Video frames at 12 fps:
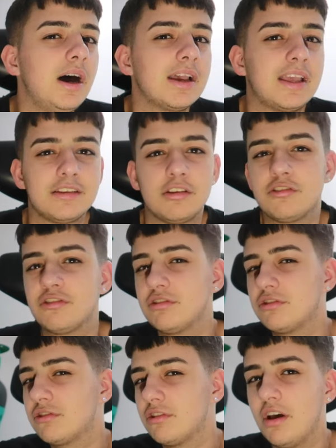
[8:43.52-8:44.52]
I guess I
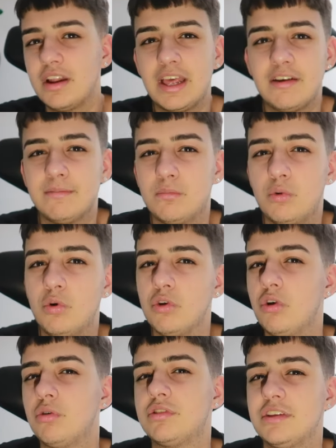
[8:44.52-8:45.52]
slightly have more
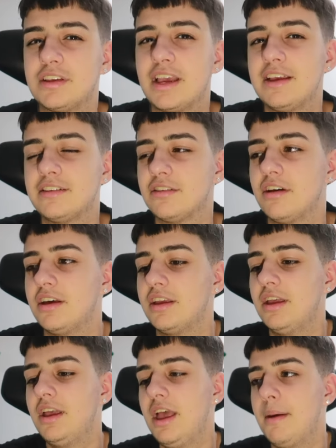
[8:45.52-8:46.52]
loyalty to KSI,